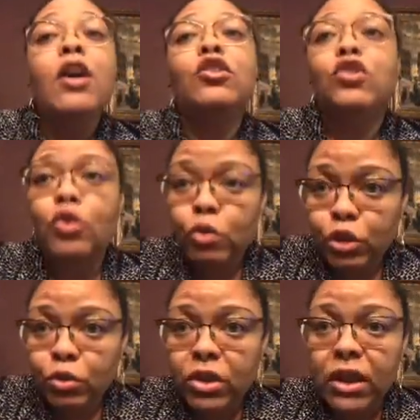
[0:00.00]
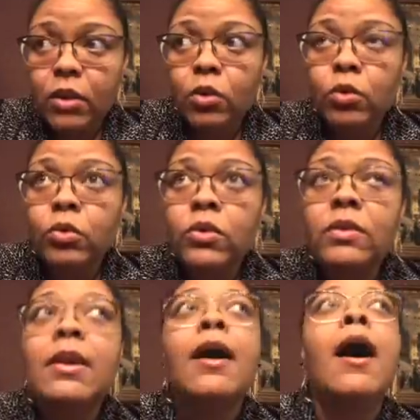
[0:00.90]
social
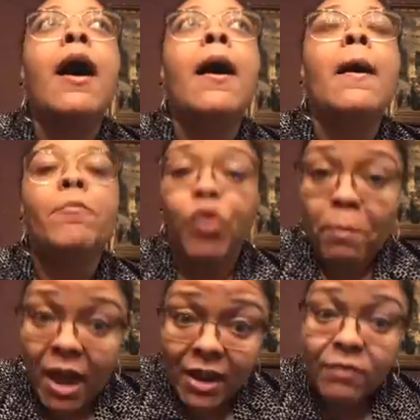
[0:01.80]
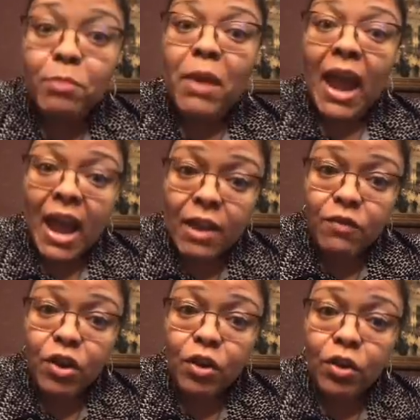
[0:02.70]
skills, repetitive
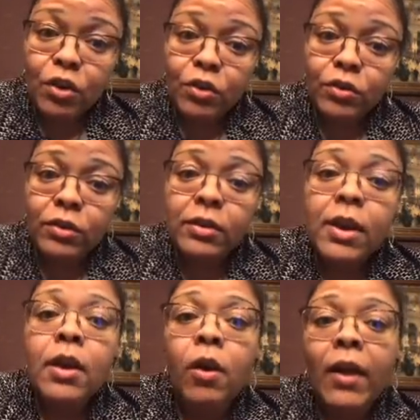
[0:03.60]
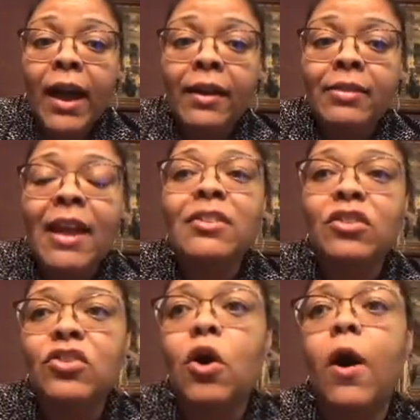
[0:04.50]
behaviors. Okay, that's
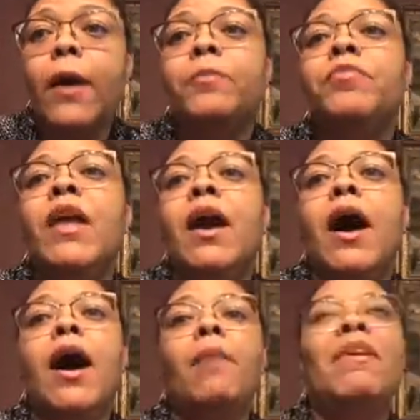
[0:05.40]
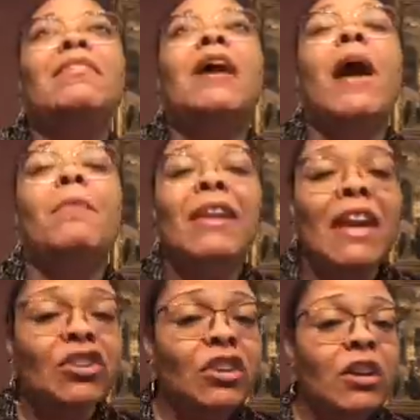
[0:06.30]
the start. It's a
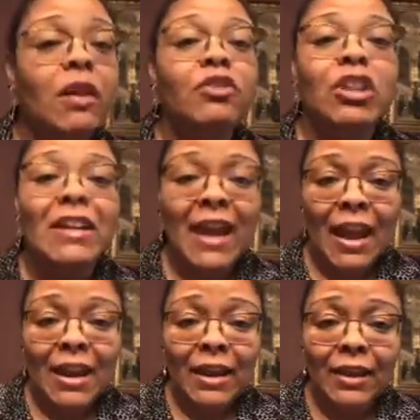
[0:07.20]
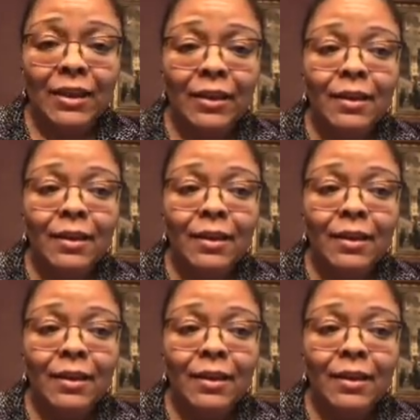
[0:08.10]
combination of genetic